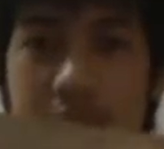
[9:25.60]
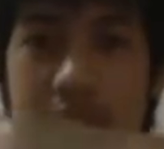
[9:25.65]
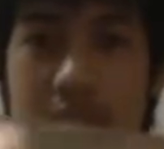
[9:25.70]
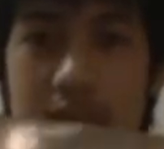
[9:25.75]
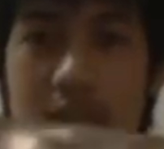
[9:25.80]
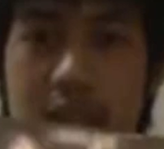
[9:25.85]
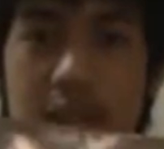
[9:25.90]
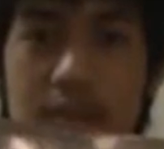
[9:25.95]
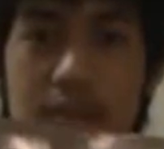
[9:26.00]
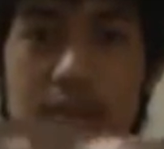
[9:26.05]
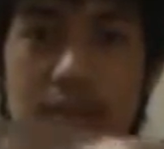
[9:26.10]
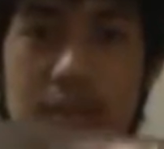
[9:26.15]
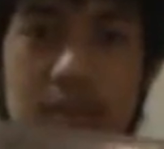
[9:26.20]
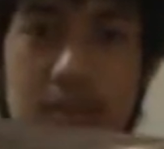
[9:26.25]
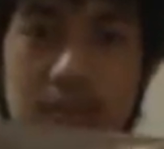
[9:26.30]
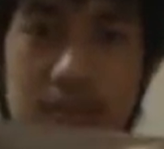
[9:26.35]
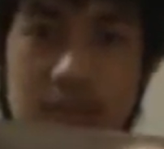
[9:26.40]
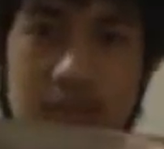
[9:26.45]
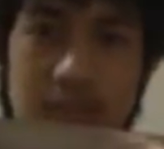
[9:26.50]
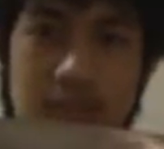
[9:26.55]
shaped
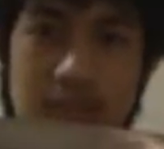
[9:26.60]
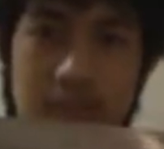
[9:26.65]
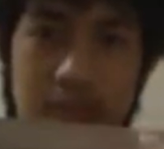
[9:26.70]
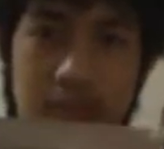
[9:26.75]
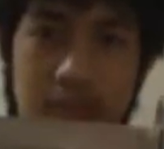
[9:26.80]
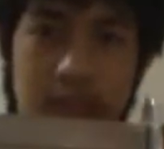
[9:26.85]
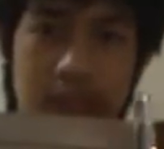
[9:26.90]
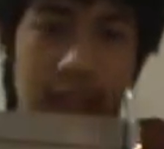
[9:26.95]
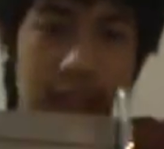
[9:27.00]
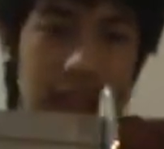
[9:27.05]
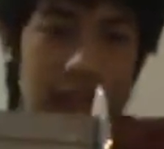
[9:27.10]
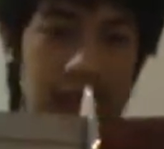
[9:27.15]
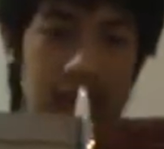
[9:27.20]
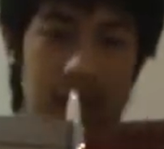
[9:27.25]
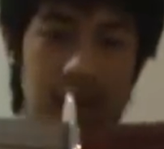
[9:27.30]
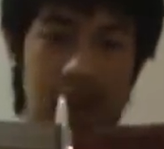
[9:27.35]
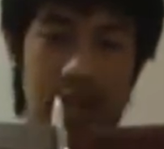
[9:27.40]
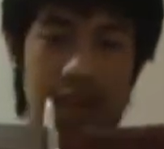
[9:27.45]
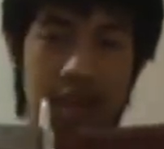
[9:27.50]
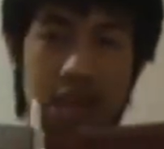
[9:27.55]
blade
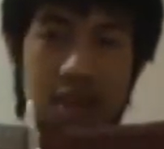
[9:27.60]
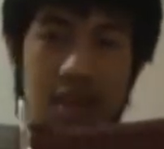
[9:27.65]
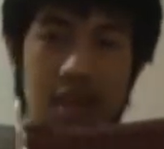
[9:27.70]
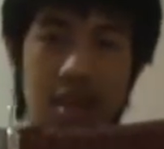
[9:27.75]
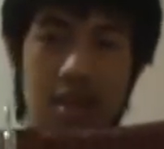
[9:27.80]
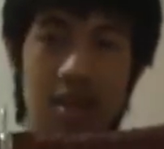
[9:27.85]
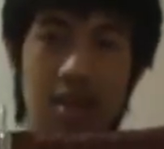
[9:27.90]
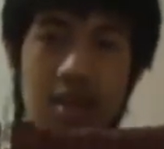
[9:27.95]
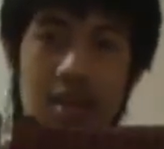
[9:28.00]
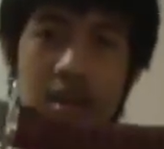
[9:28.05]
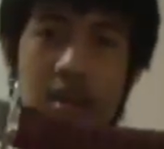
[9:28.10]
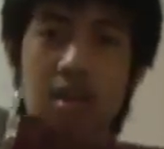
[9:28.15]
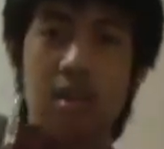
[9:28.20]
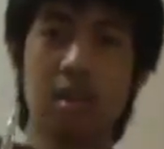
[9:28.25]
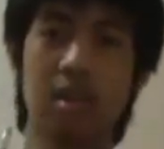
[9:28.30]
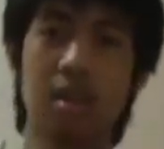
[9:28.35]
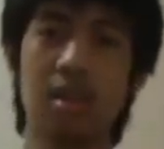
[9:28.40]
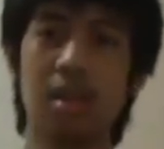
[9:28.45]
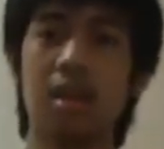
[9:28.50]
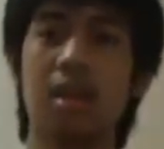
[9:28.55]
right there.
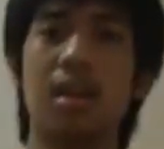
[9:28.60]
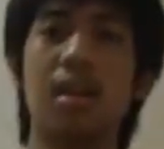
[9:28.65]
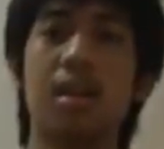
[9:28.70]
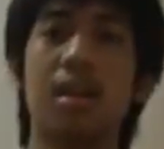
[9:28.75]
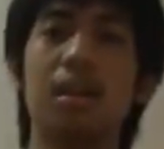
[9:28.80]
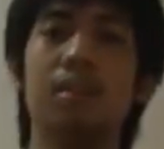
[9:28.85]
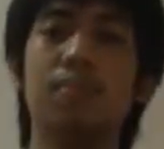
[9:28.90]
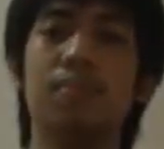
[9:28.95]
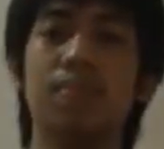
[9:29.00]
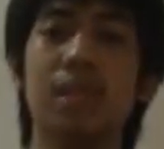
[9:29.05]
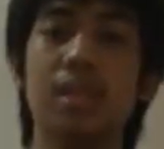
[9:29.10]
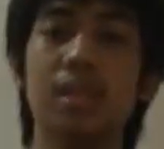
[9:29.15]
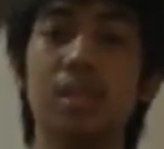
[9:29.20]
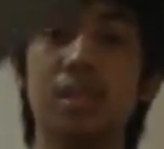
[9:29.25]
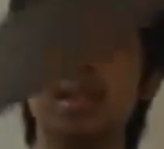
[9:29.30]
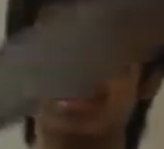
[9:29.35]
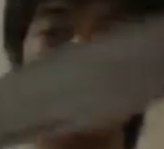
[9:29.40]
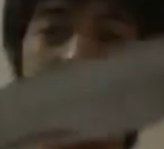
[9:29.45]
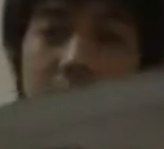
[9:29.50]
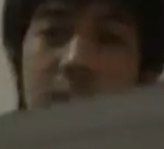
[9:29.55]
This
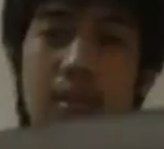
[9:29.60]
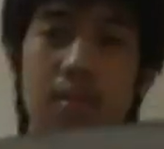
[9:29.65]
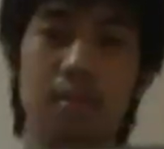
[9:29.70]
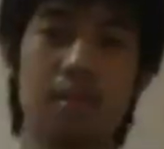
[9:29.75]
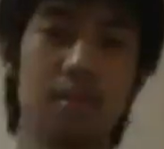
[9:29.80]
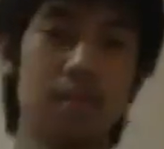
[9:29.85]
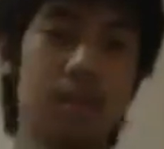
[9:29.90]
is a